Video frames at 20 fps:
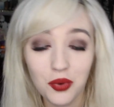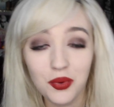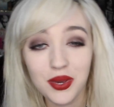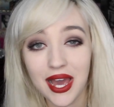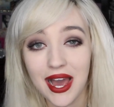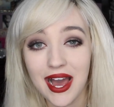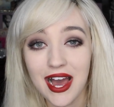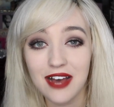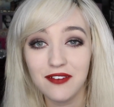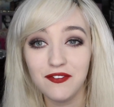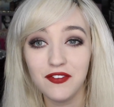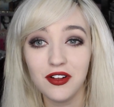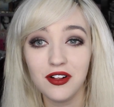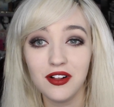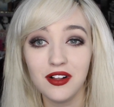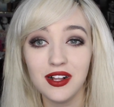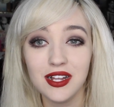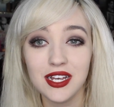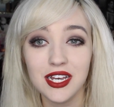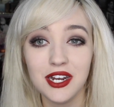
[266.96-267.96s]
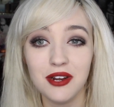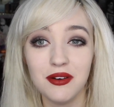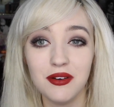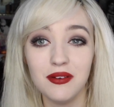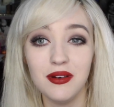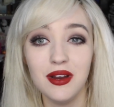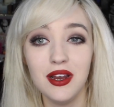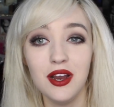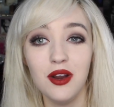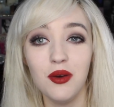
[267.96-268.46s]
careful. You
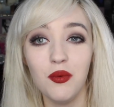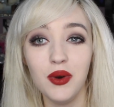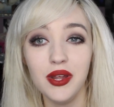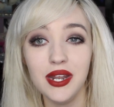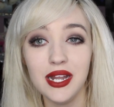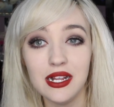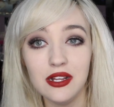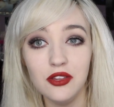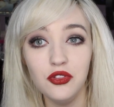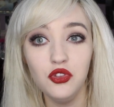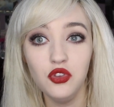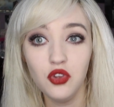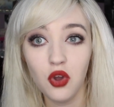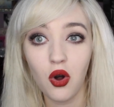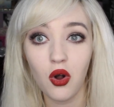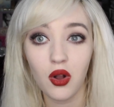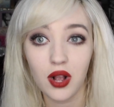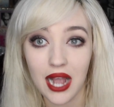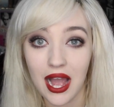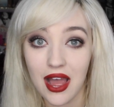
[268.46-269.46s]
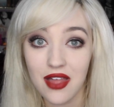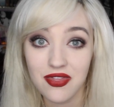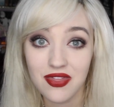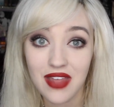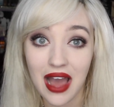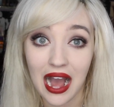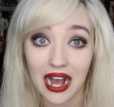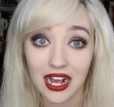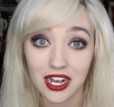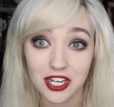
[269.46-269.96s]
know, one little knock and
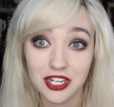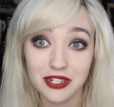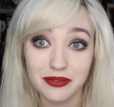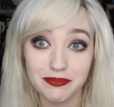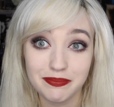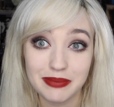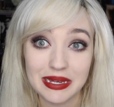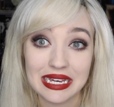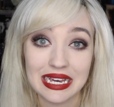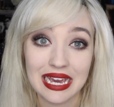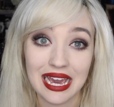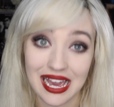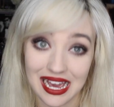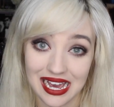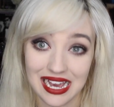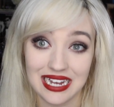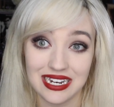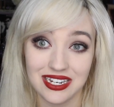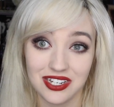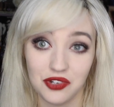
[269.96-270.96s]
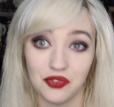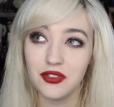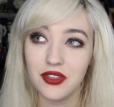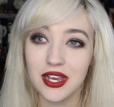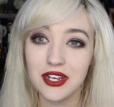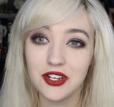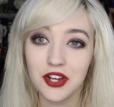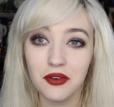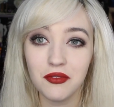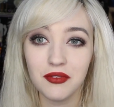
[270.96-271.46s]
that could be it.
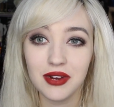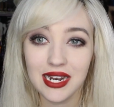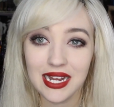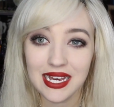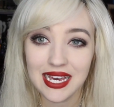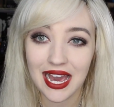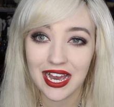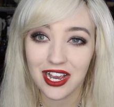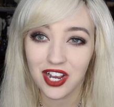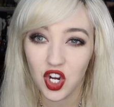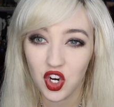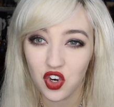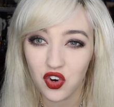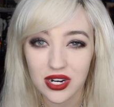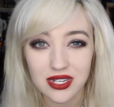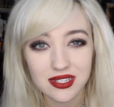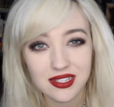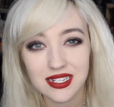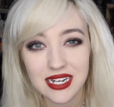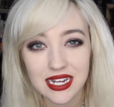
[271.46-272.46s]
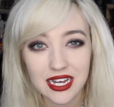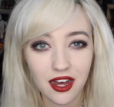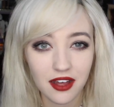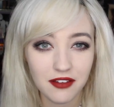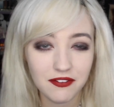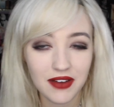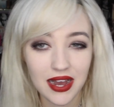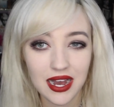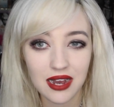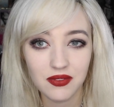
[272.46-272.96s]
They don't really get crusty,
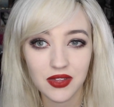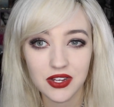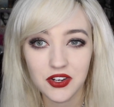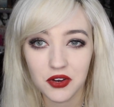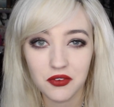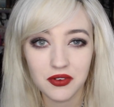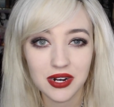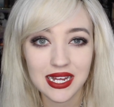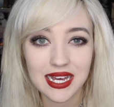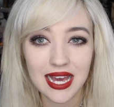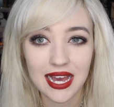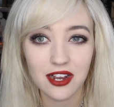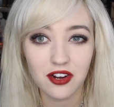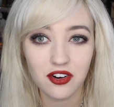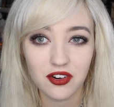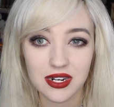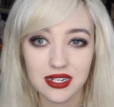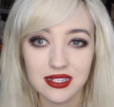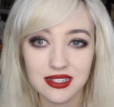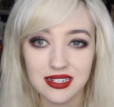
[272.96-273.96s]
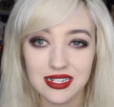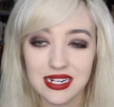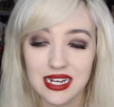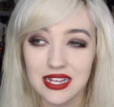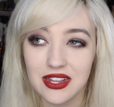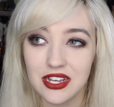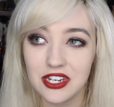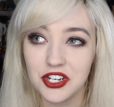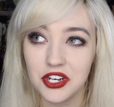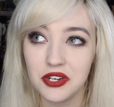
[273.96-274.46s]
I found. They don't really get
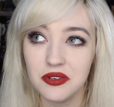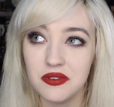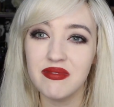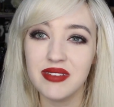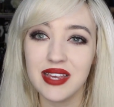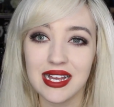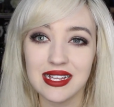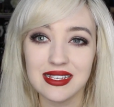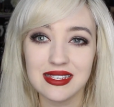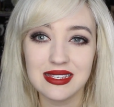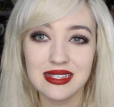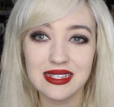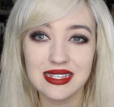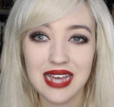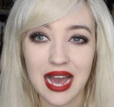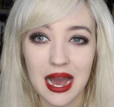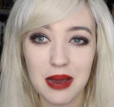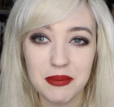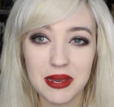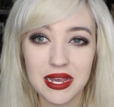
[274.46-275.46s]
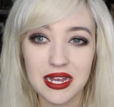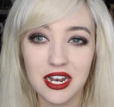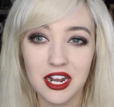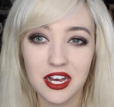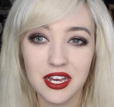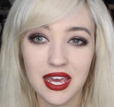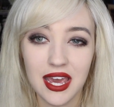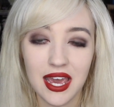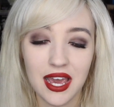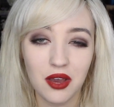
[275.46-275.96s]
crusty. They don't get scabby
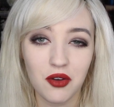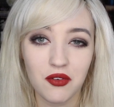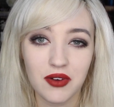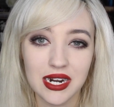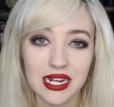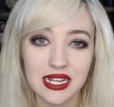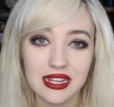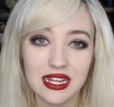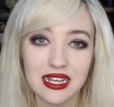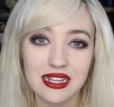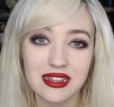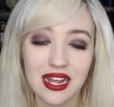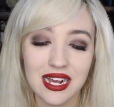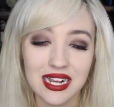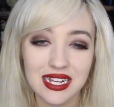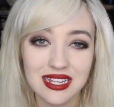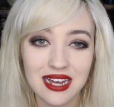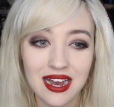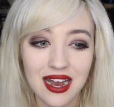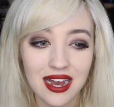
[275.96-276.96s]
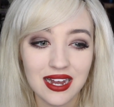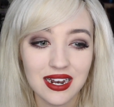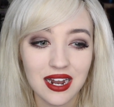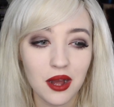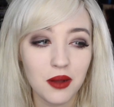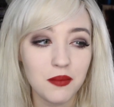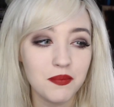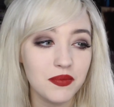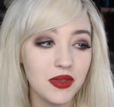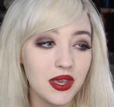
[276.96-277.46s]
looking or anything like that
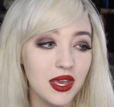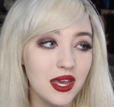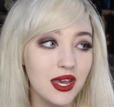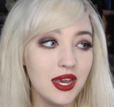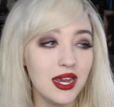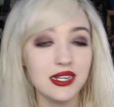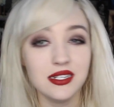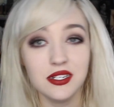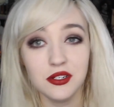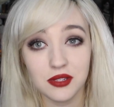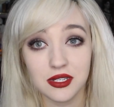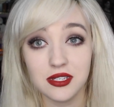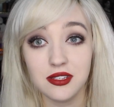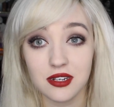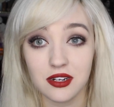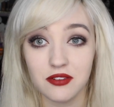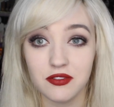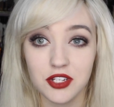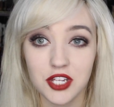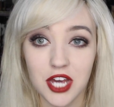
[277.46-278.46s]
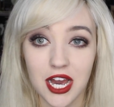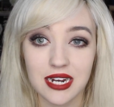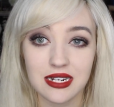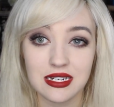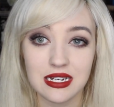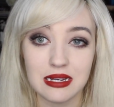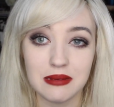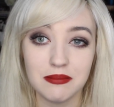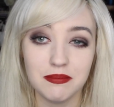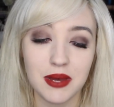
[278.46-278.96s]
until they start
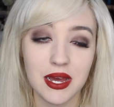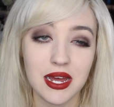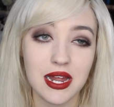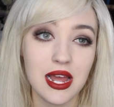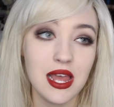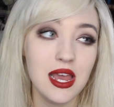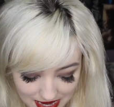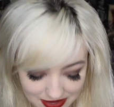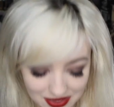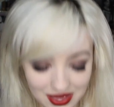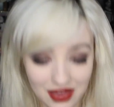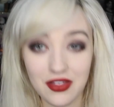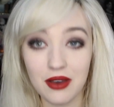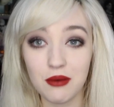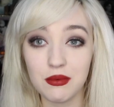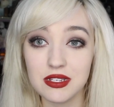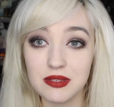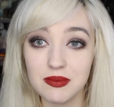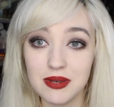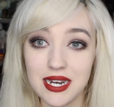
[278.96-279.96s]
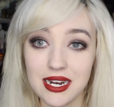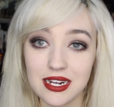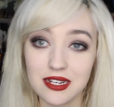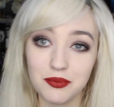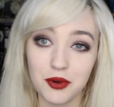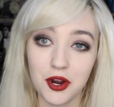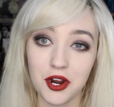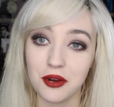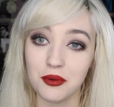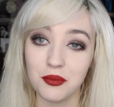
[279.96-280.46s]
rejecting. And yeah, that was my next
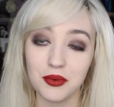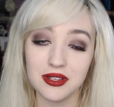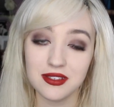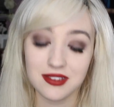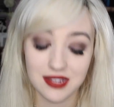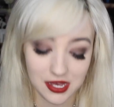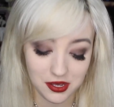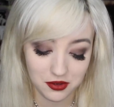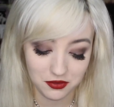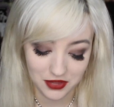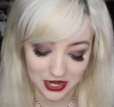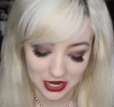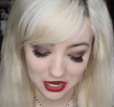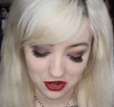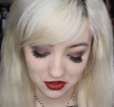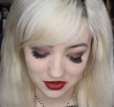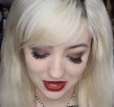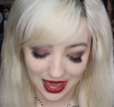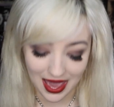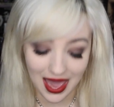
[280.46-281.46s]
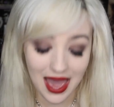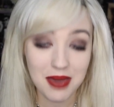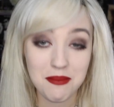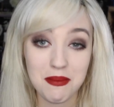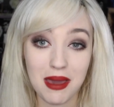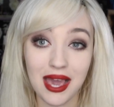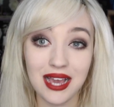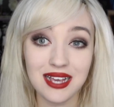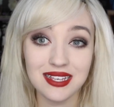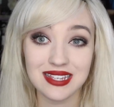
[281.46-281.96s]
pro. Once healed, they look
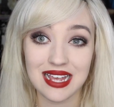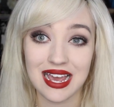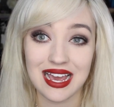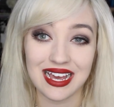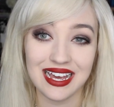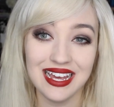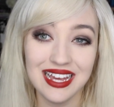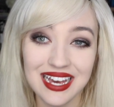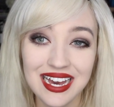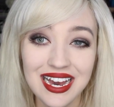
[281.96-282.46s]
amazing.